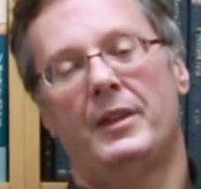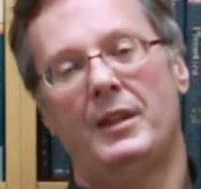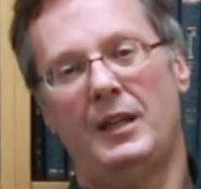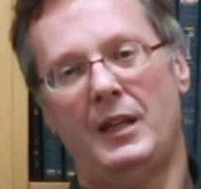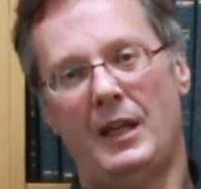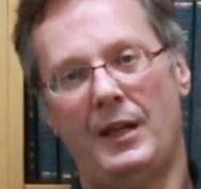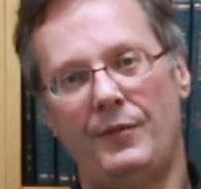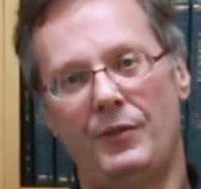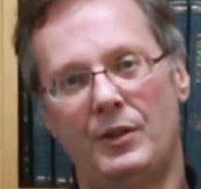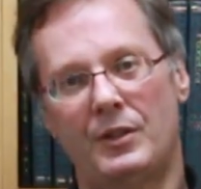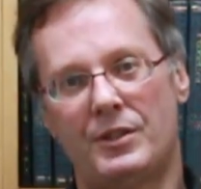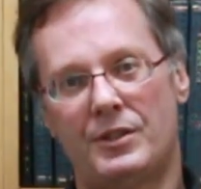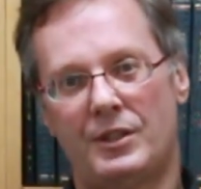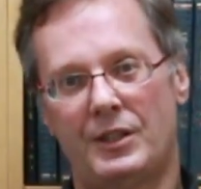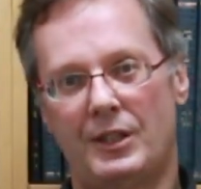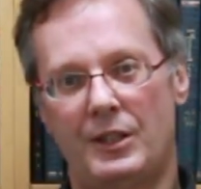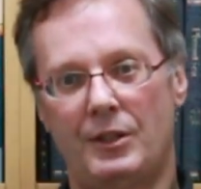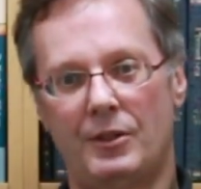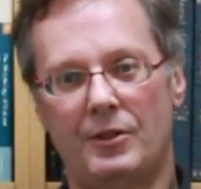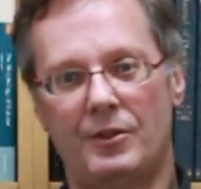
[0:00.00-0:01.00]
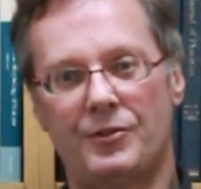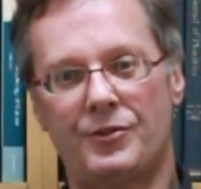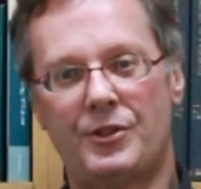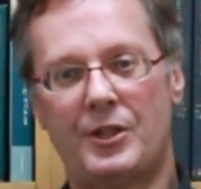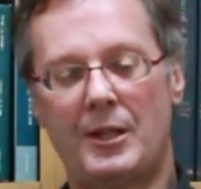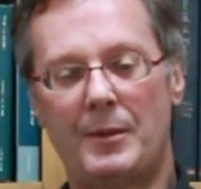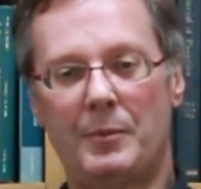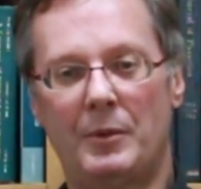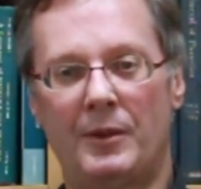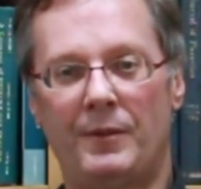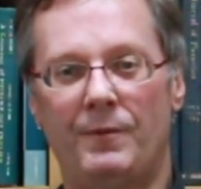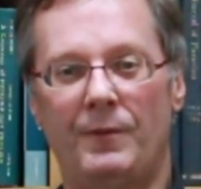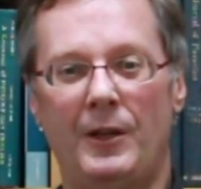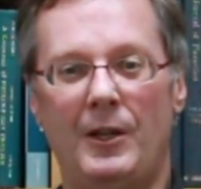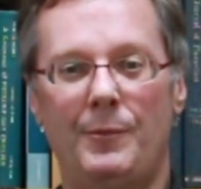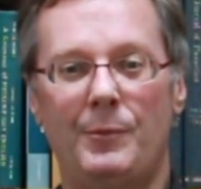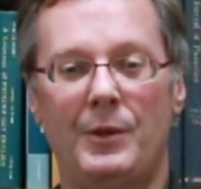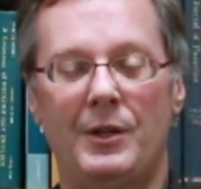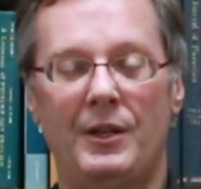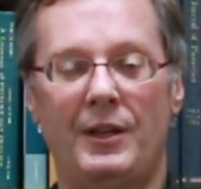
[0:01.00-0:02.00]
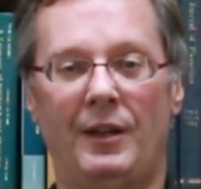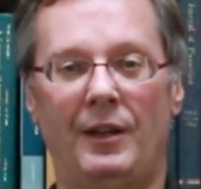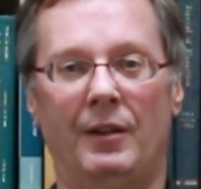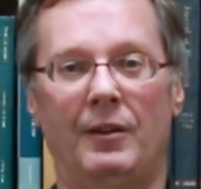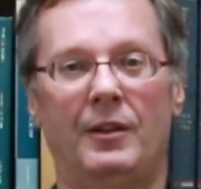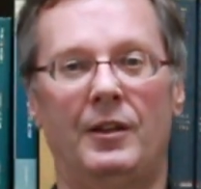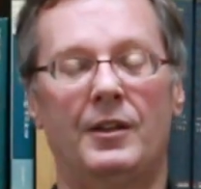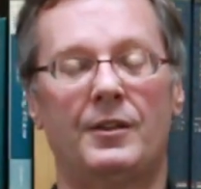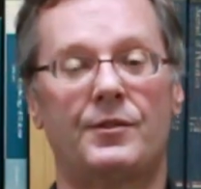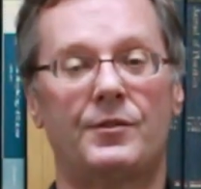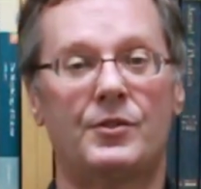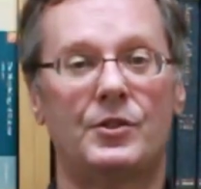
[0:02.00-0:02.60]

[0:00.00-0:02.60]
Having a secure, stable environment and a lot of